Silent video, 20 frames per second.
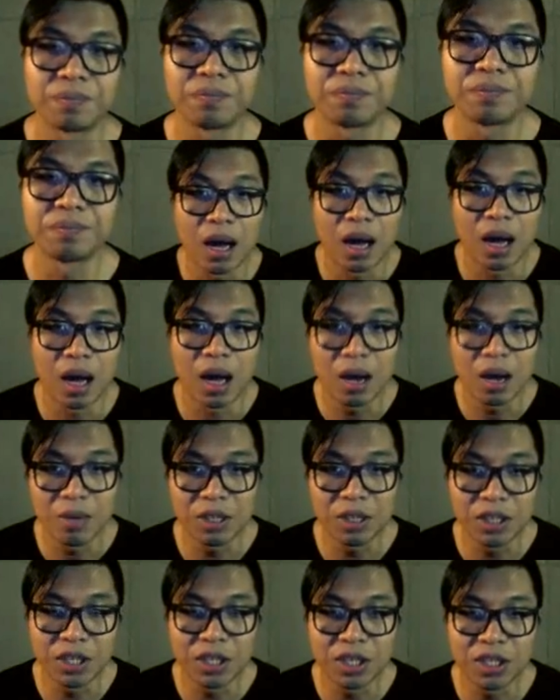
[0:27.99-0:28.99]
I'm a
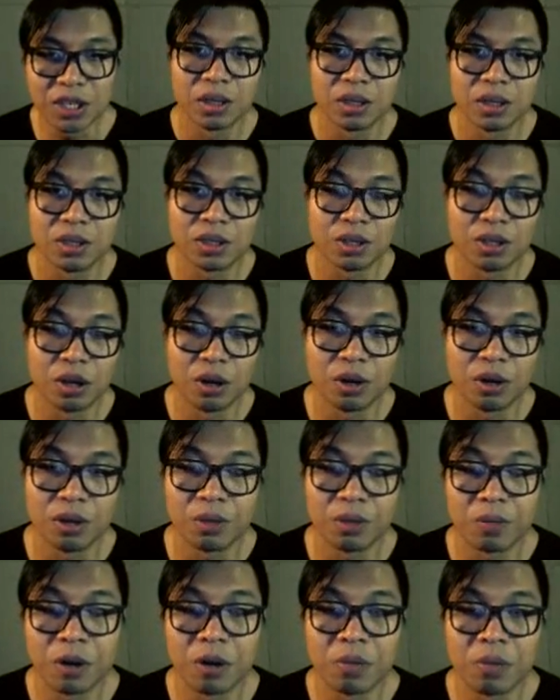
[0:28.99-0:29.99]
teacher, so you
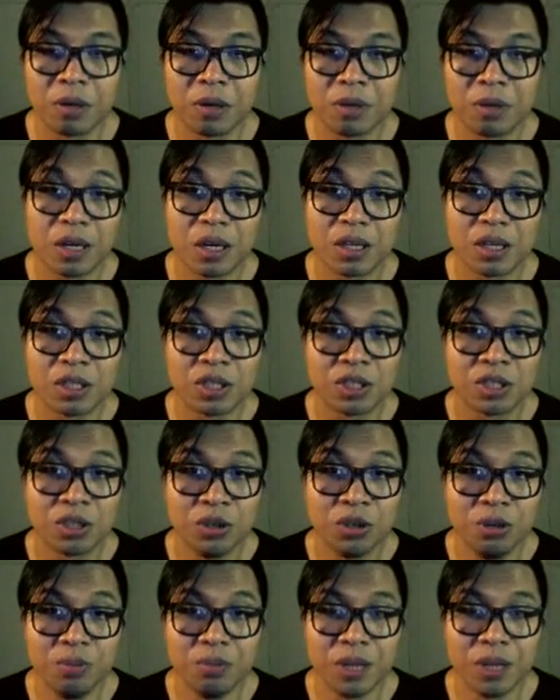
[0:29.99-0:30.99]
probably assume
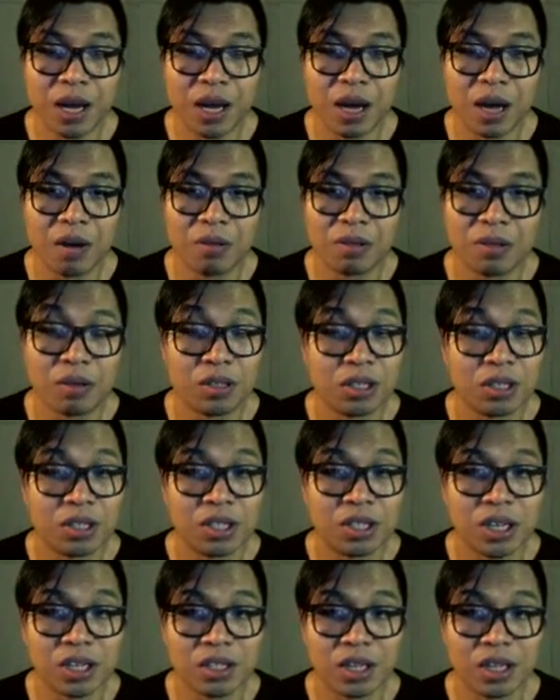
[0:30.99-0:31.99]
that I would suggest
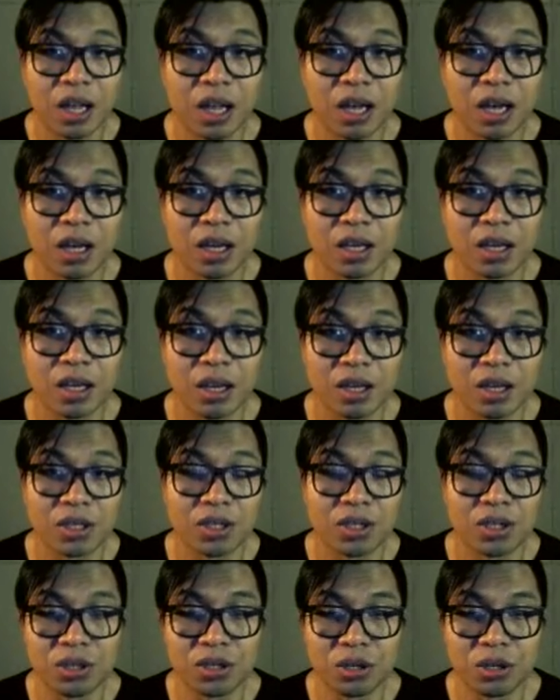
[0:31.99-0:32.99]
that, like, yes, you
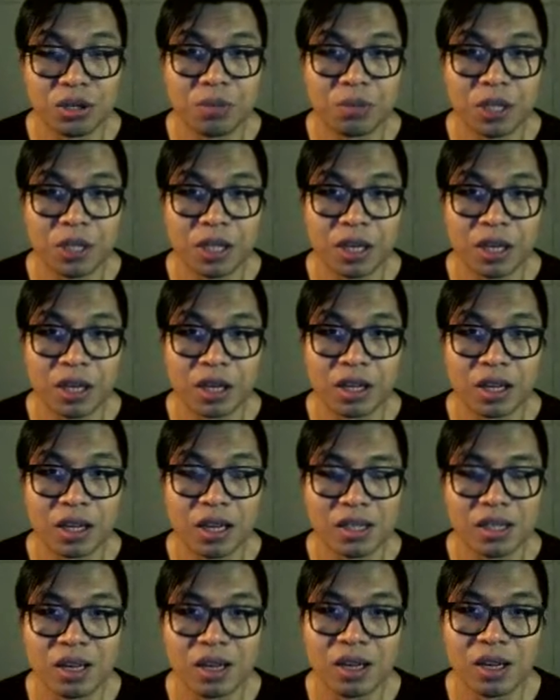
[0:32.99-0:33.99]
should be taking
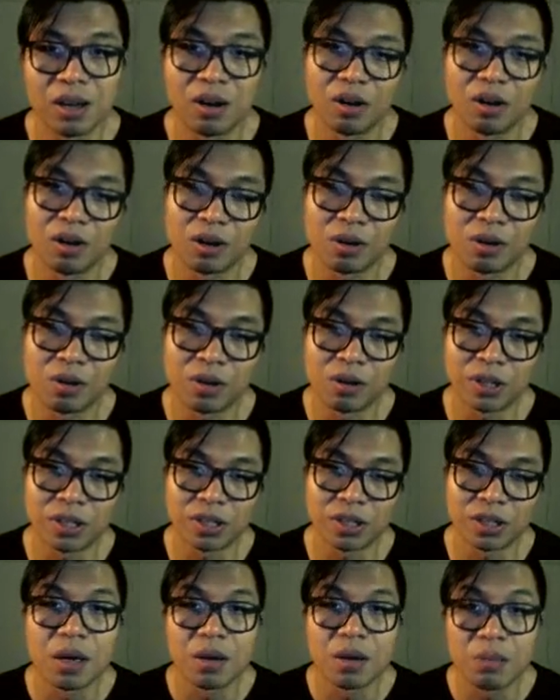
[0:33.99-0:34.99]
classes or courses.
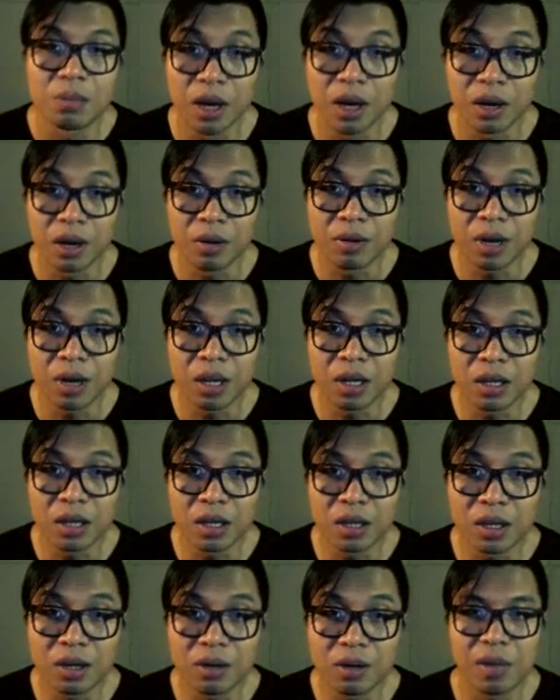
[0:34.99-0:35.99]
But in reality,
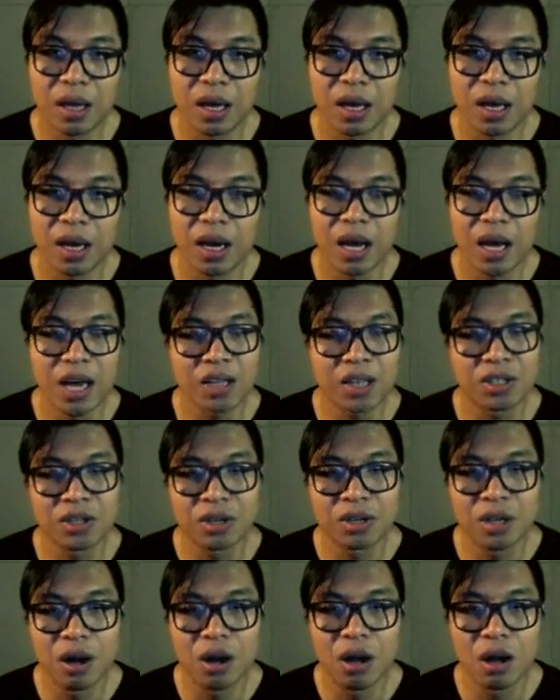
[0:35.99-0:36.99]
though, it actually
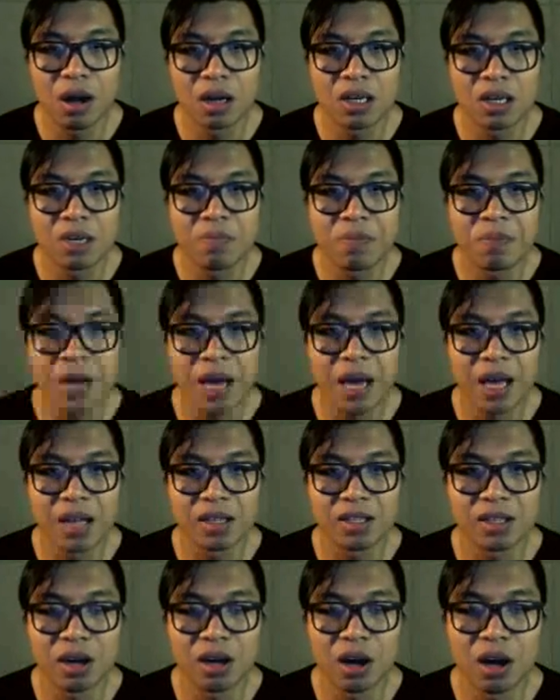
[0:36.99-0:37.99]
all depends
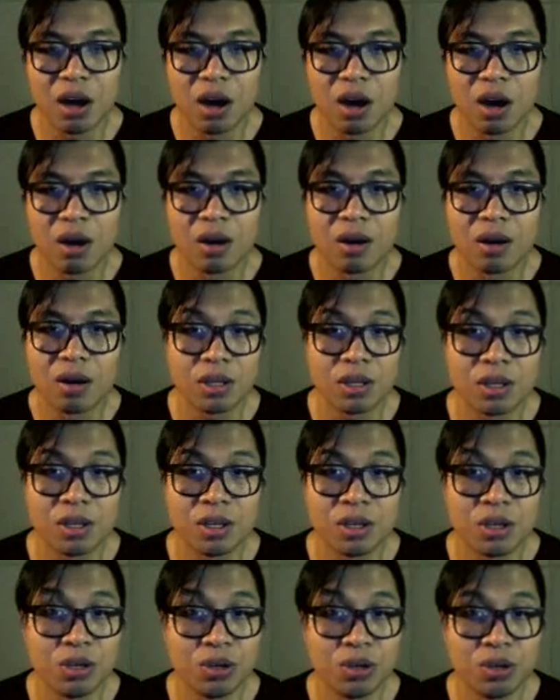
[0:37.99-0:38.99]
on you
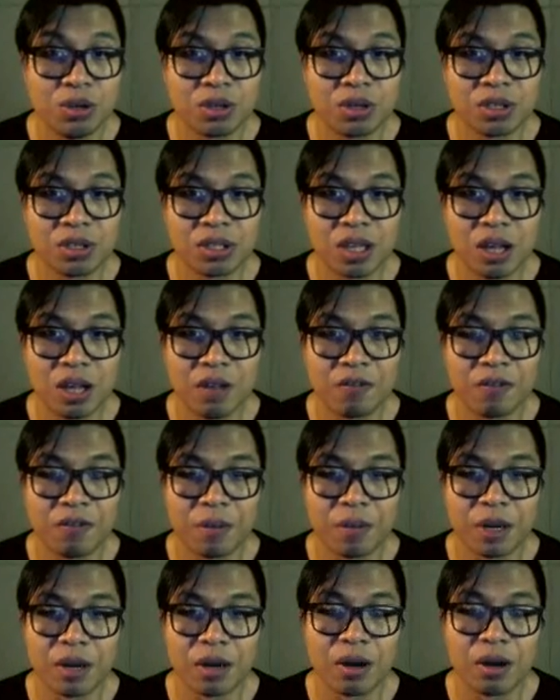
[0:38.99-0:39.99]
yourself. I mean,
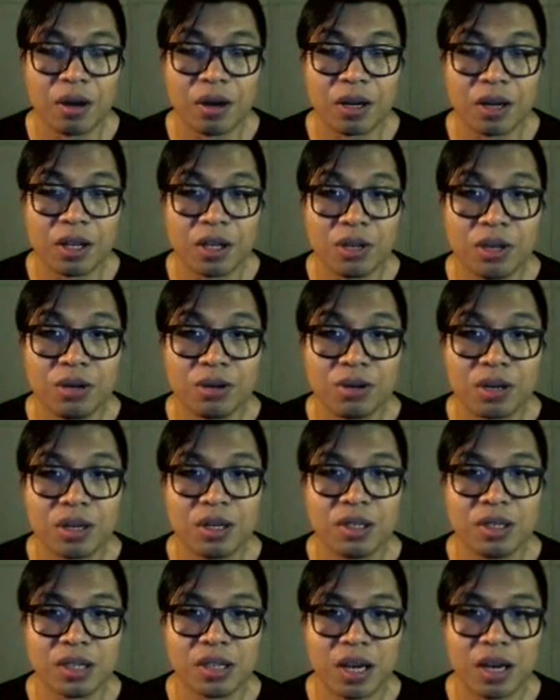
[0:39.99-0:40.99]
only you can
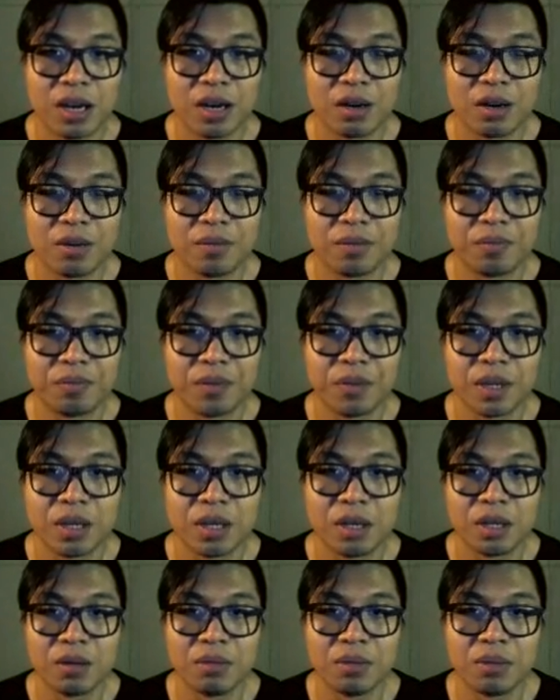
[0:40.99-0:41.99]
decide
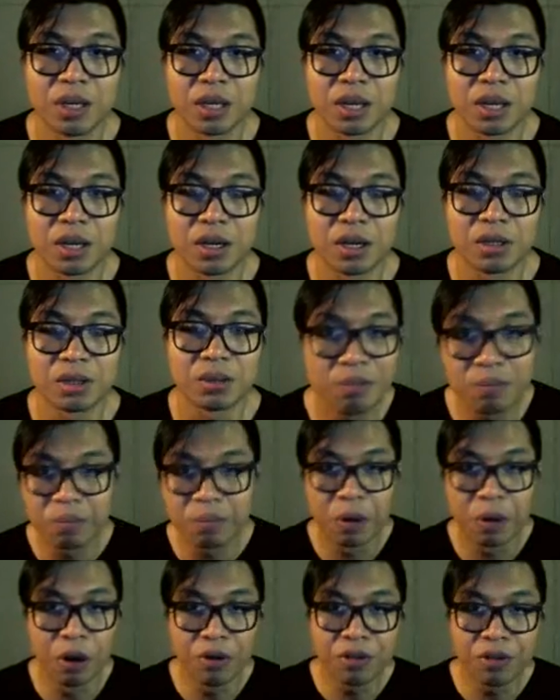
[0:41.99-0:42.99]
because
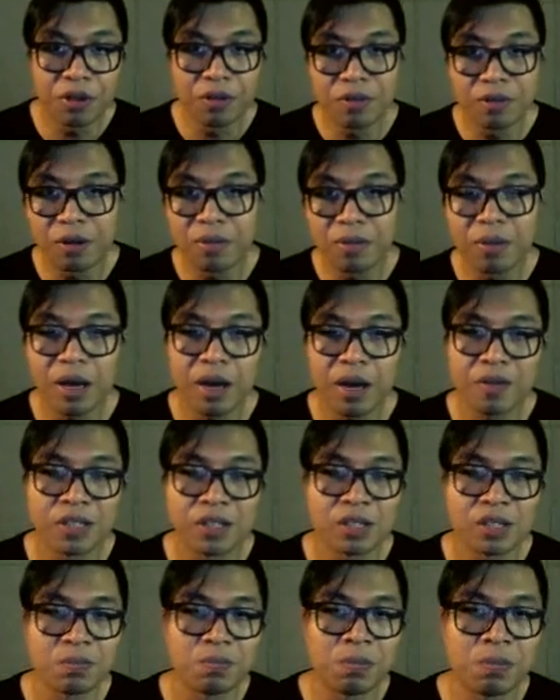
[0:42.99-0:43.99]
both of them have its
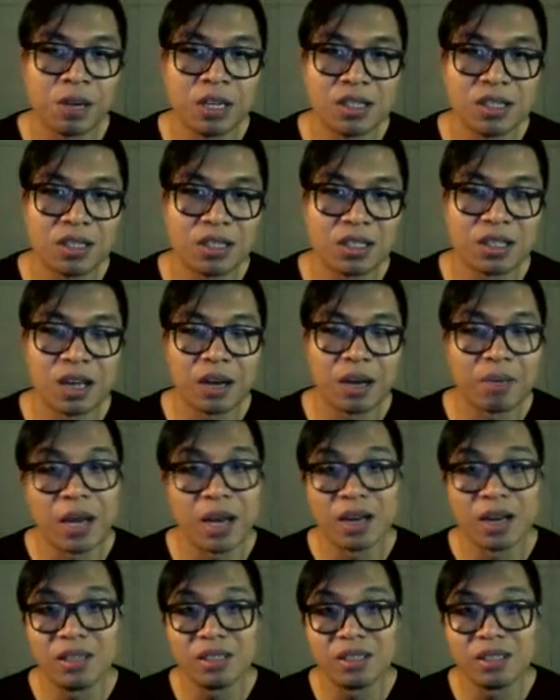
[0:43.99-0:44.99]
plus and
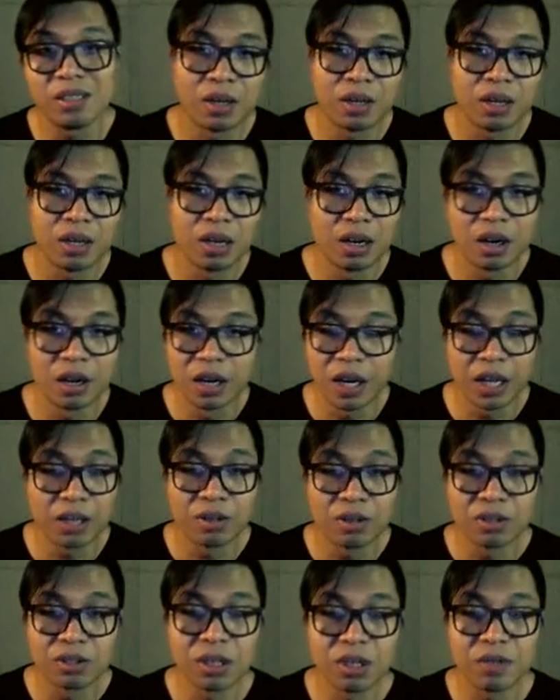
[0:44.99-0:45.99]
minuses. Learning it
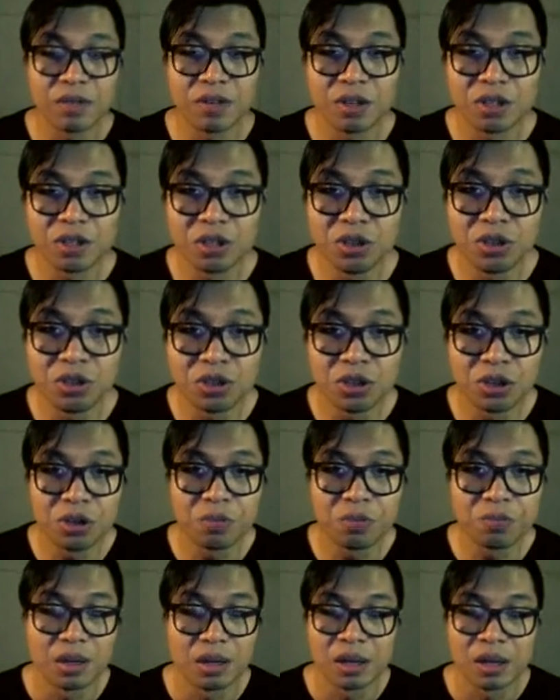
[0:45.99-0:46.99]
yourself on YouTube
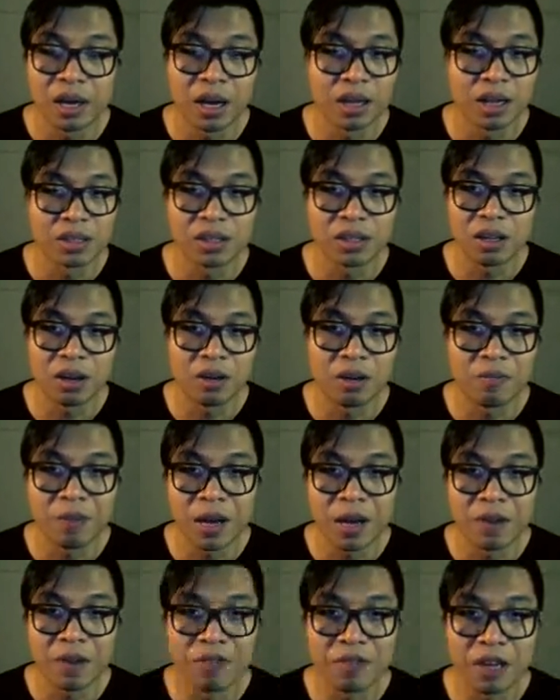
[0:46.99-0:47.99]
has a lot of
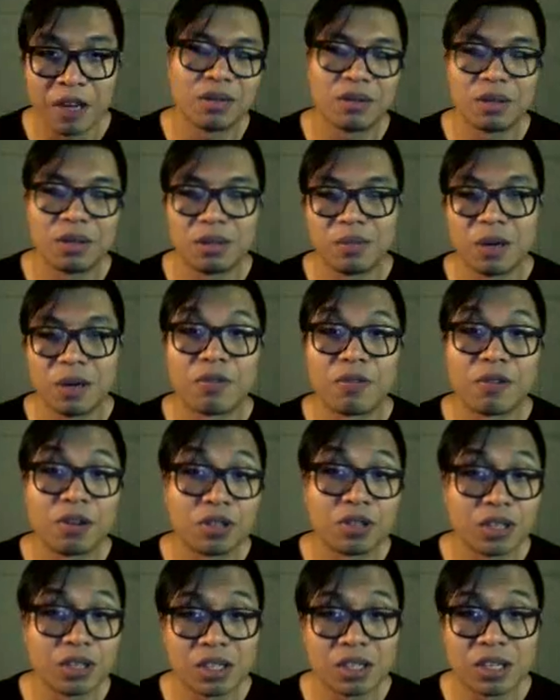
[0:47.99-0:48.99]
benefit, but of course, there's
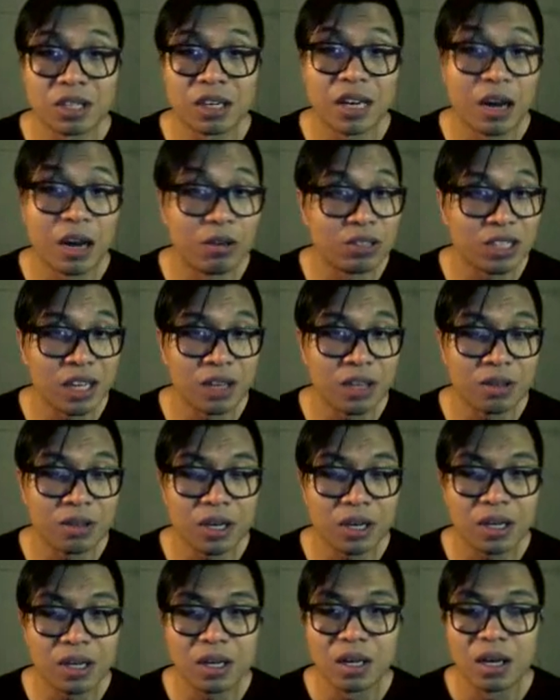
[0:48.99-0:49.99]
a downside to it.
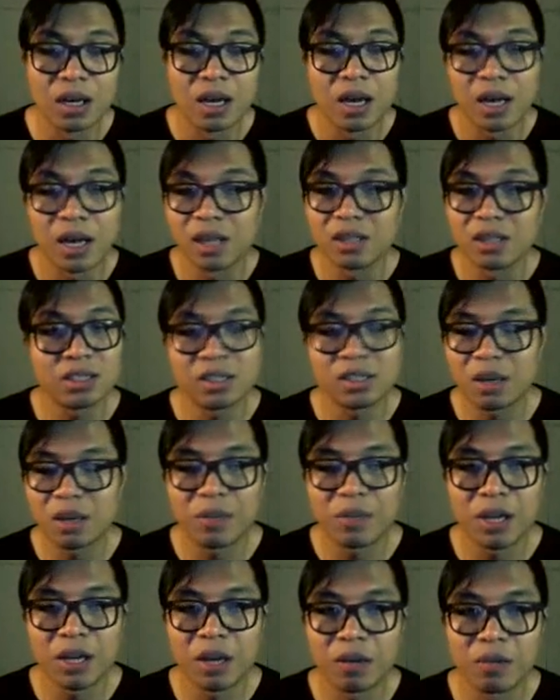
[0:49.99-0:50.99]
And it's the same thing
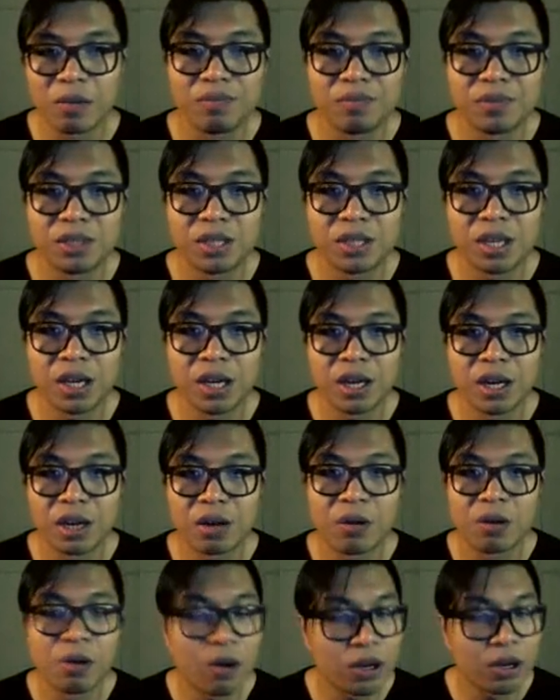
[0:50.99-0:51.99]
with taking a
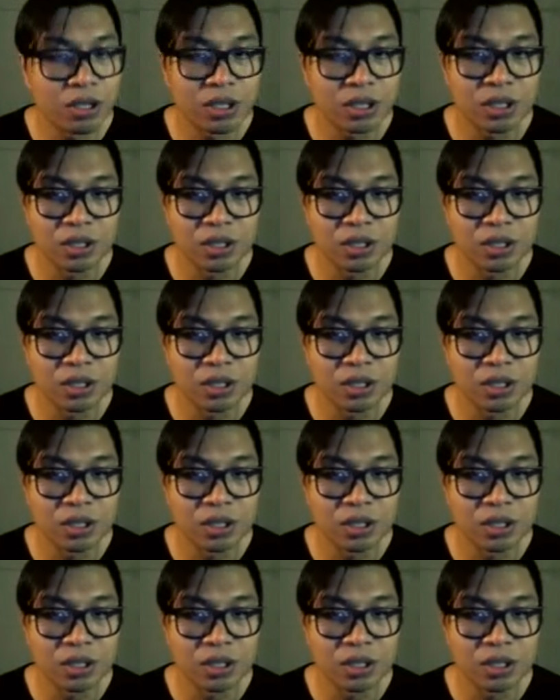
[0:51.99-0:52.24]
course.